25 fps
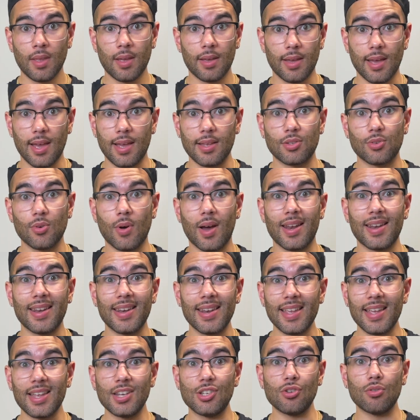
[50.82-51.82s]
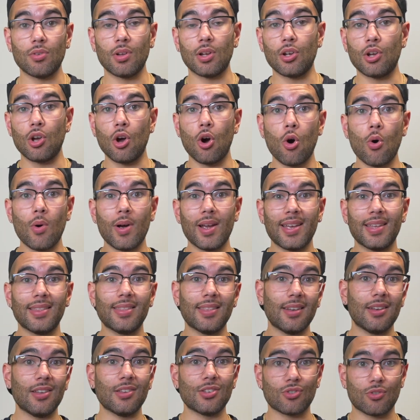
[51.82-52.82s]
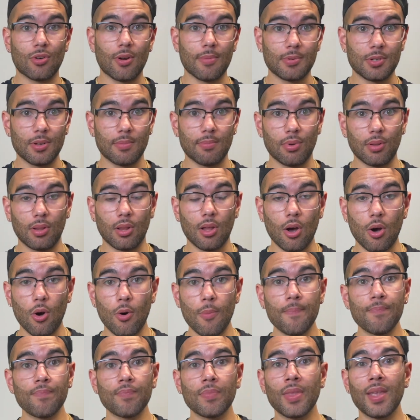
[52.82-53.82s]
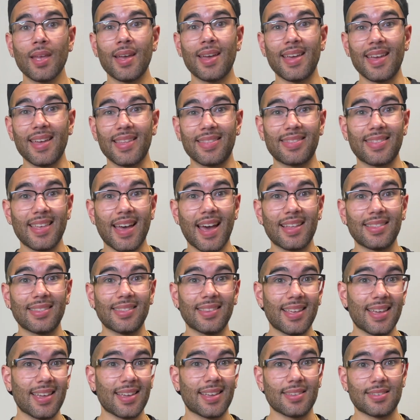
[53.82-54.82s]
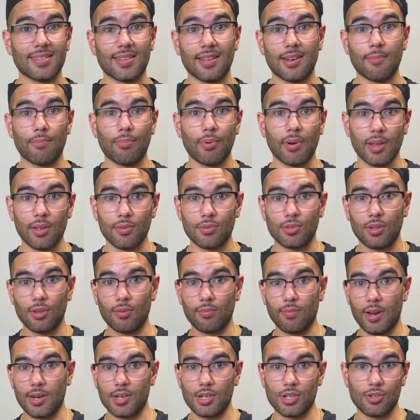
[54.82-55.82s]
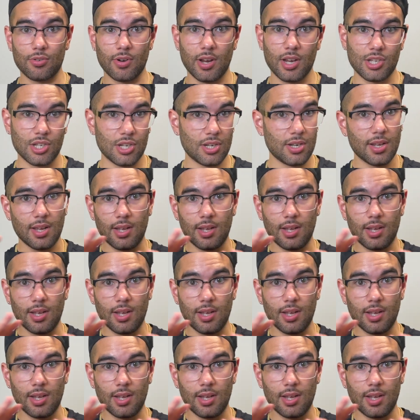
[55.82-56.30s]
Okay, so I need you to go in the description below, hit that link. It's going to bring you to the registration.